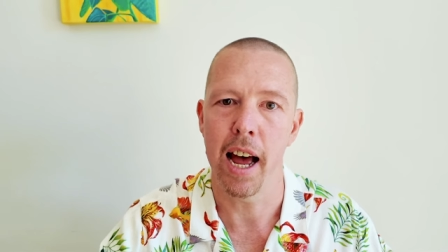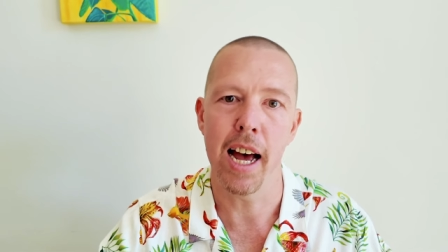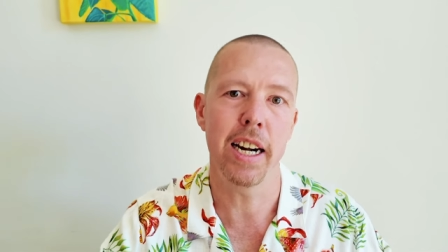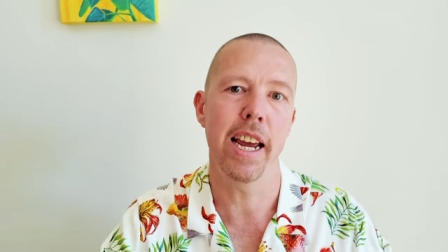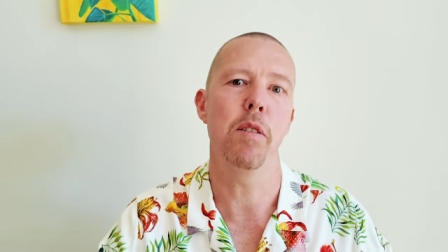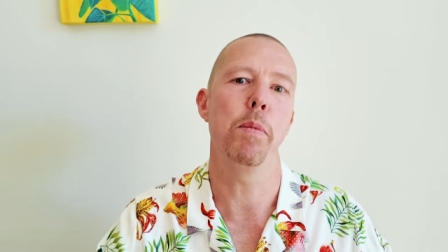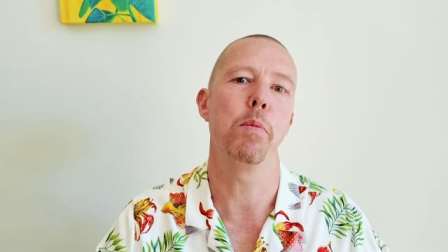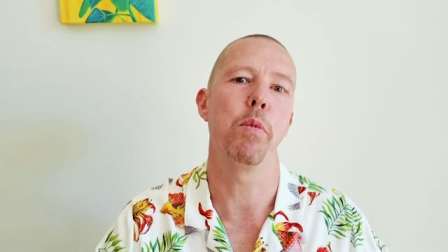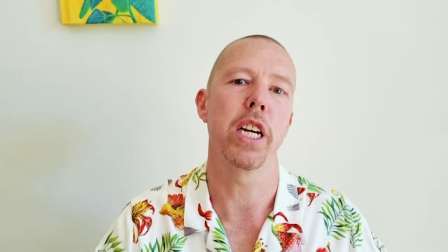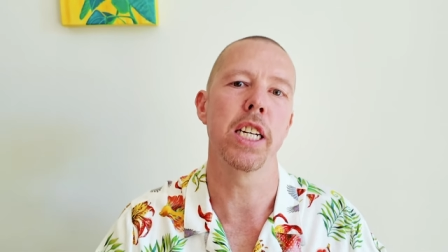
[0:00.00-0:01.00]
aren't our
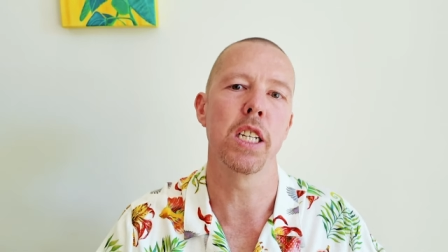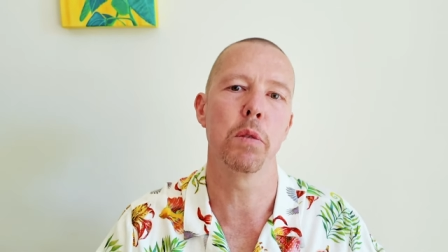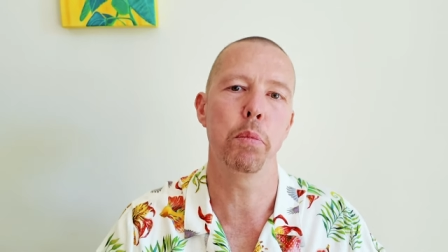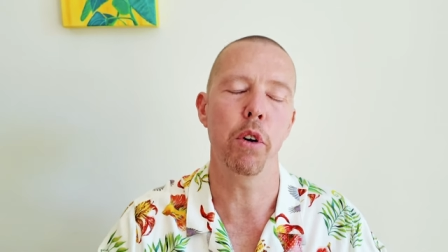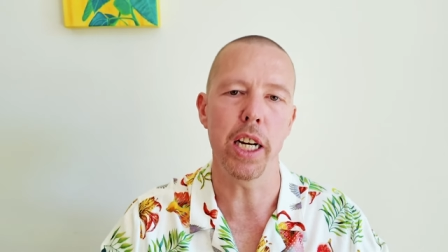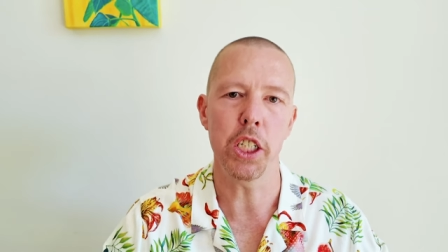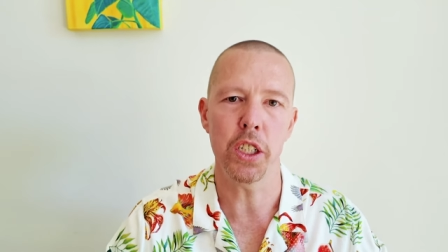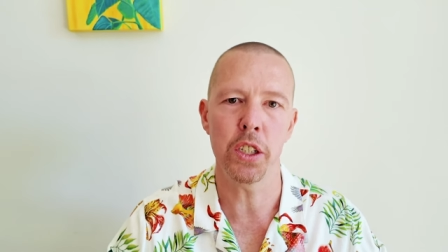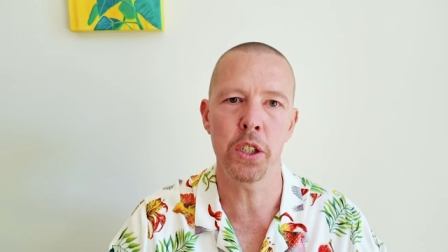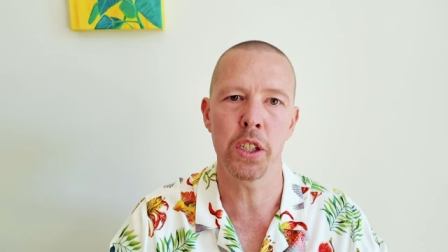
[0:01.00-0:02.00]
memories
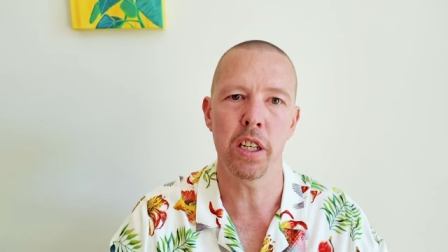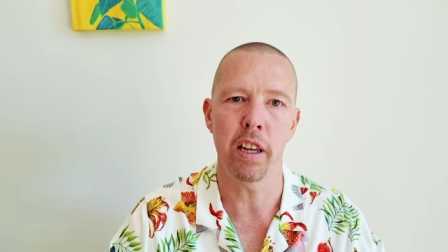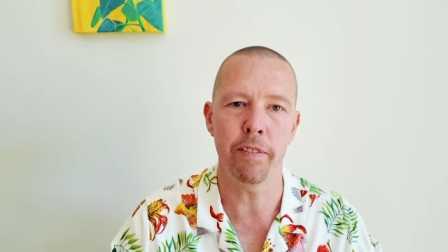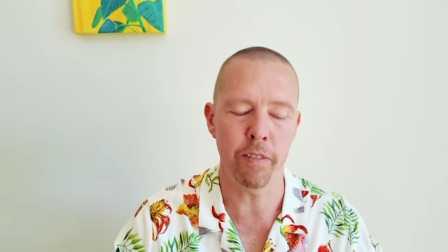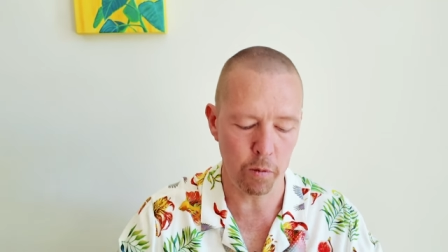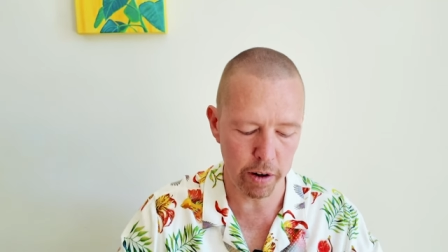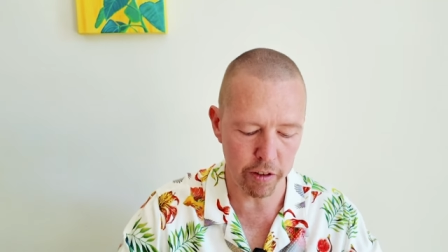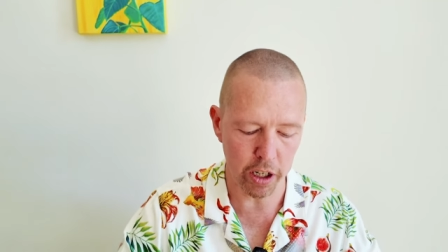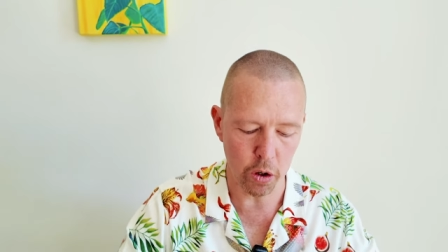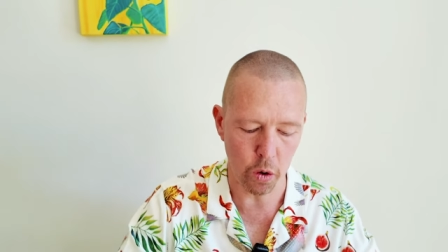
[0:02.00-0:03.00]
precious? If
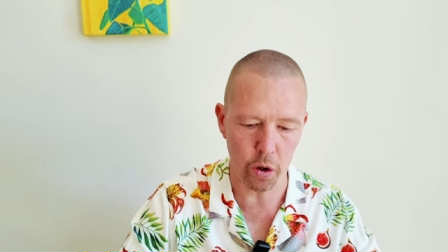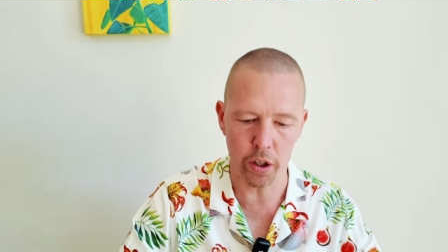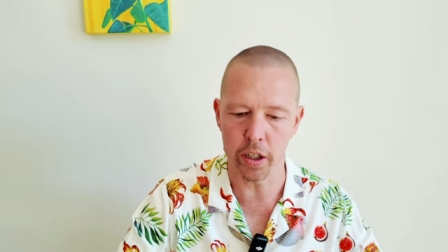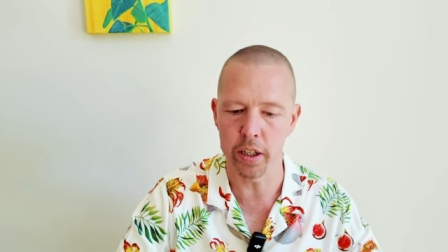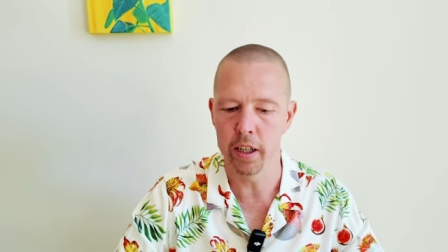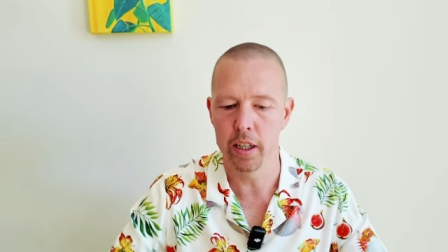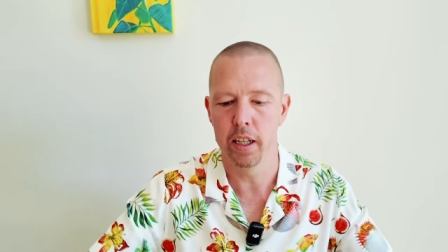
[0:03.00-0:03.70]
we've recorded,